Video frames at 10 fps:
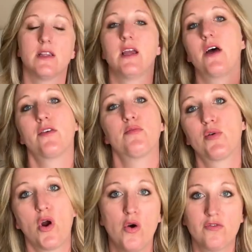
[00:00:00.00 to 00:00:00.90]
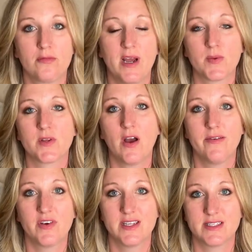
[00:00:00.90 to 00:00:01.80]
The other pro for Math with
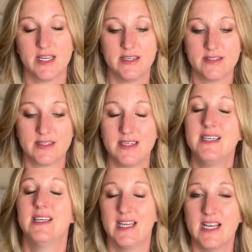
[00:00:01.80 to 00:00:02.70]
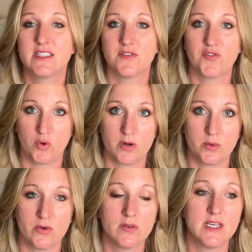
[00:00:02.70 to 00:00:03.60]
Confidence is it's
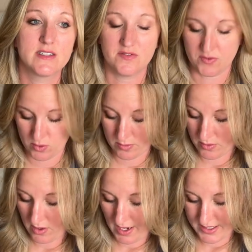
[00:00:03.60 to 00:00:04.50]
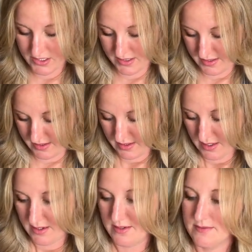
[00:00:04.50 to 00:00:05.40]
affordable. It's affordable. I just,
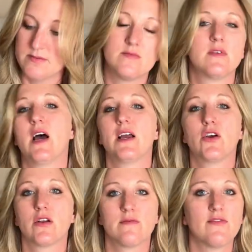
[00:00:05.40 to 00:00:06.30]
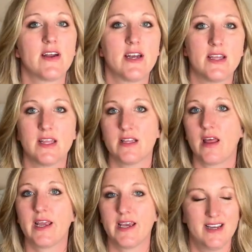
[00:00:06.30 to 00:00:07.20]
I couldn't find anything
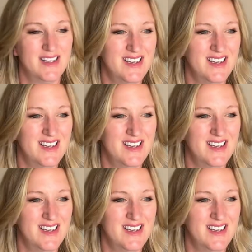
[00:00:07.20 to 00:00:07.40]
like it.